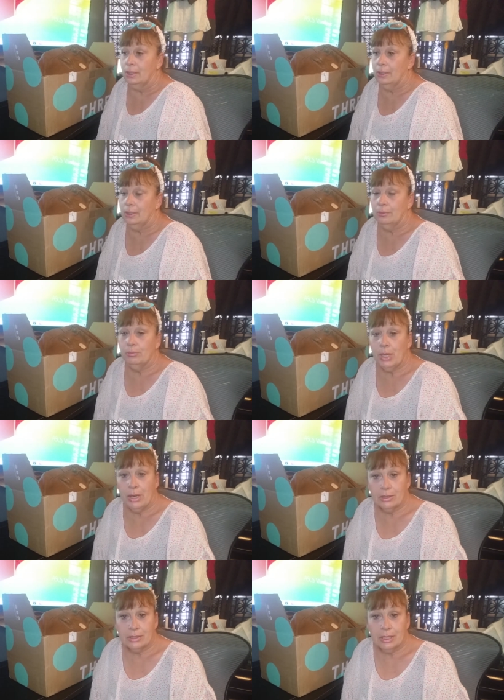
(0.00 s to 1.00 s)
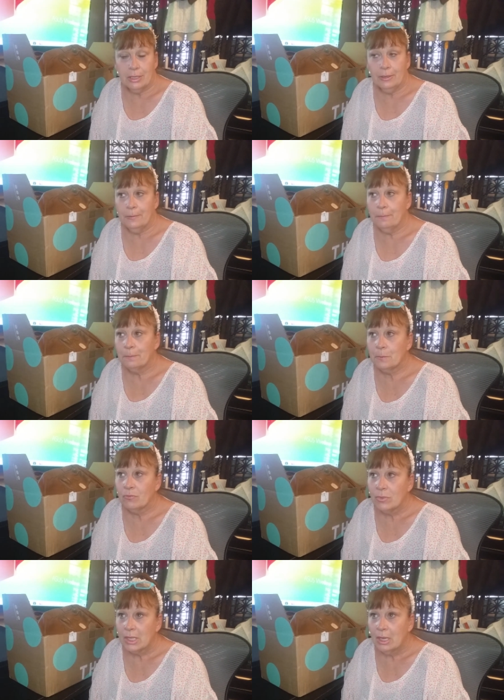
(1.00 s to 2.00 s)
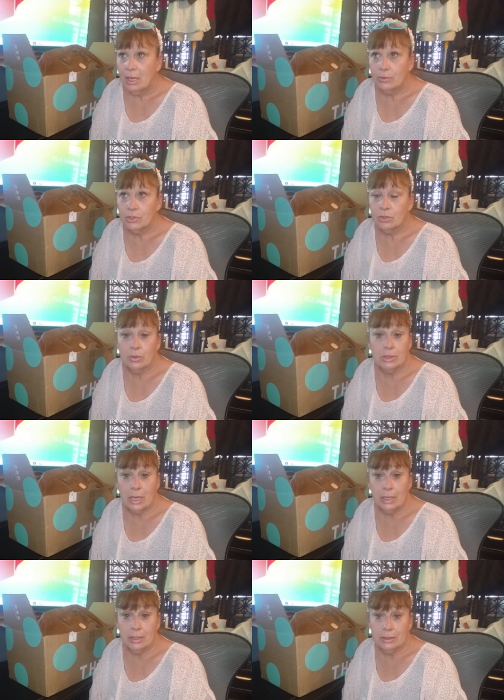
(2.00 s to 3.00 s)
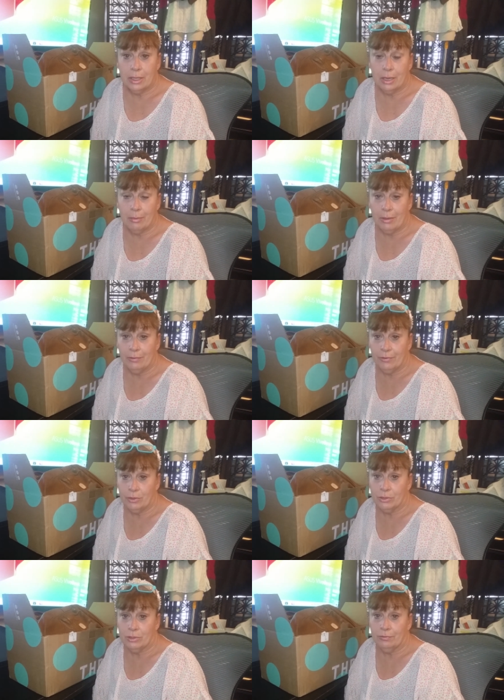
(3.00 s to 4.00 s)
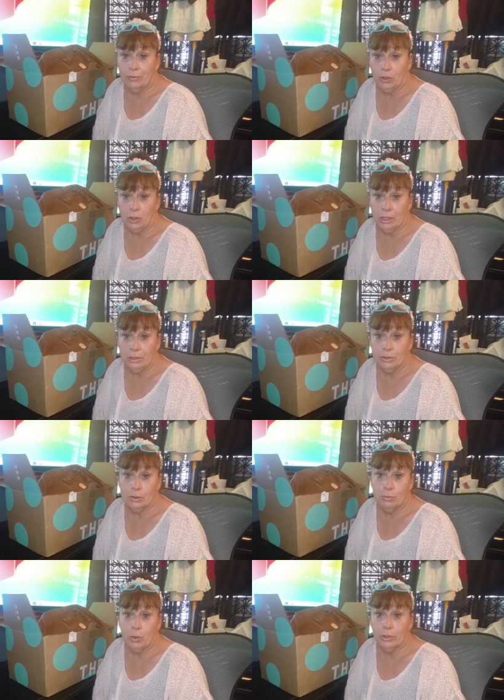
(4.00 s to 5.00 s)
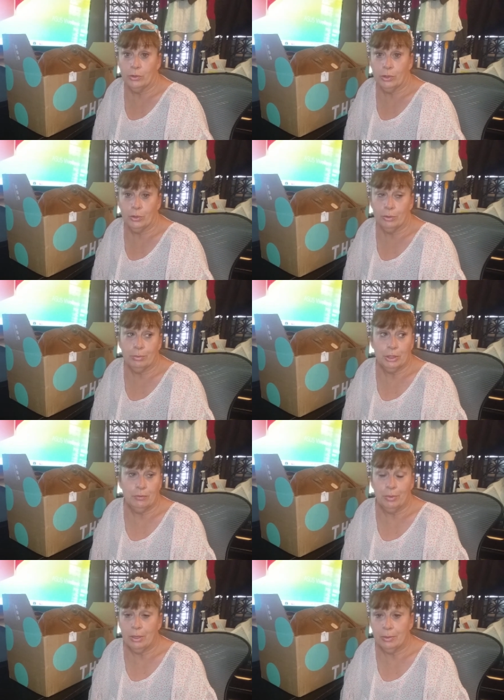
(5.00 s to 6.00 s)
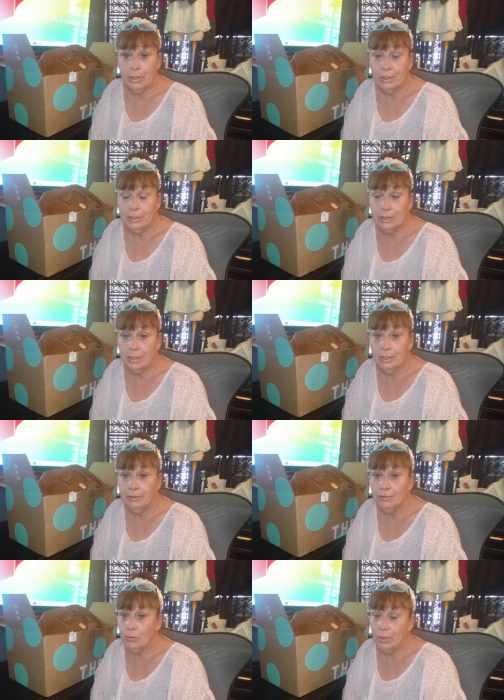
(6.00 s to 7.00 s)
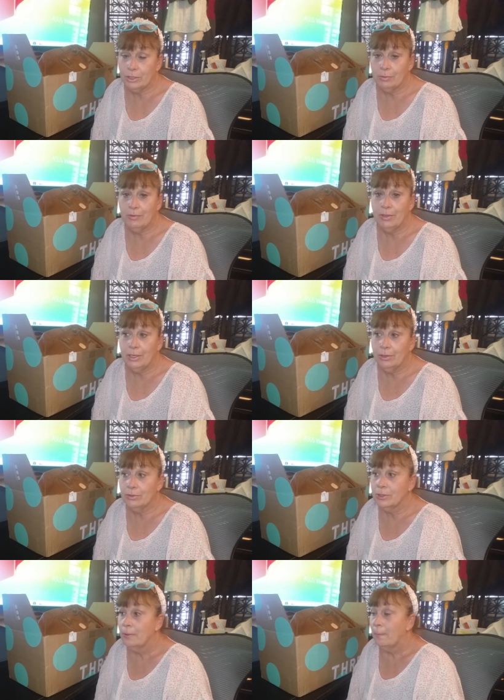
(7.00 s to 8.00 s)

um, box that I was so excited because I got my first furla. Spoiler alert, but you've probably already seen it if you watch my videos.